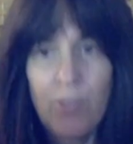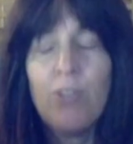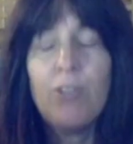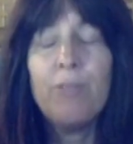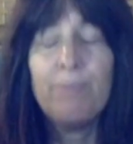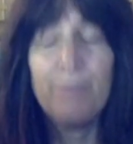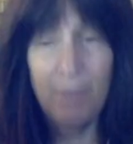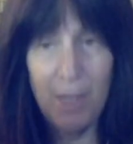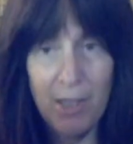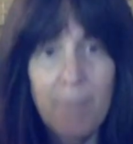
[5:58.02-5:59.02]
Good.
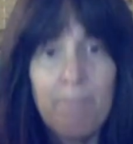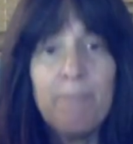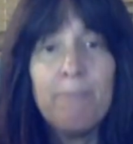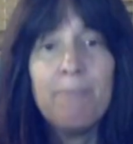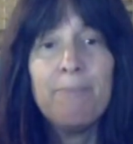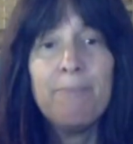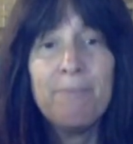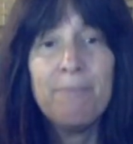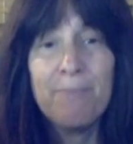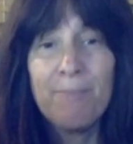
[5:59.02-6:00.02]
Let them.
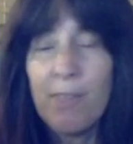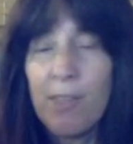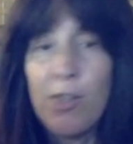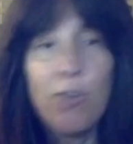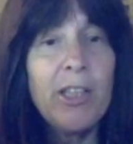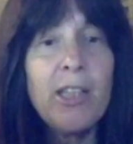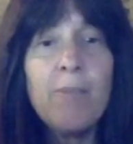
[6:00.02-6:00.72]
You don't need